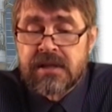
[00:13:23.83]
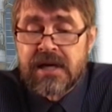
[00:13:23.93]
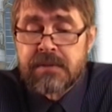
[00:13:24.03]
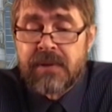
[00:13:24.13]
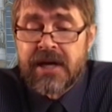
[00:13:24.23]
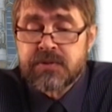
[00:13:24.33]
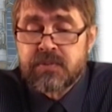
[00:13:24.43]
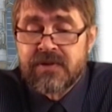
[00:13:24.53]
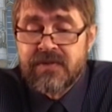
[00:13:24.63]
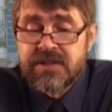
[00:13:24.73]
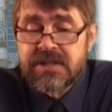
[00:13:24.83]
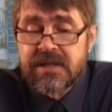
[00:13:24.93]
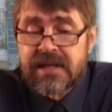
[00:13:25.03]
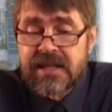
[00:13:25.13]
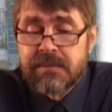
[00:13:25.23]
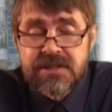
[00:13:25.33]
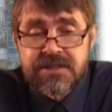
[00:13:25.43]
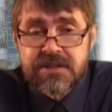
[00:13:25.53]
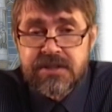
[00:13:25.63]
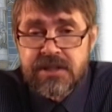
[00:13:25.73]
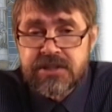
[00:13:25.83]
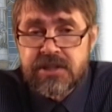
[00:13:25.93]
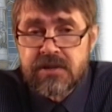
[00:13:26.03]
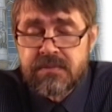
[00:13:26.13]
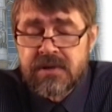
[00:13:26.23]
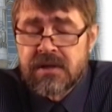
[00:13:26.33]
that makes provision that the business rescue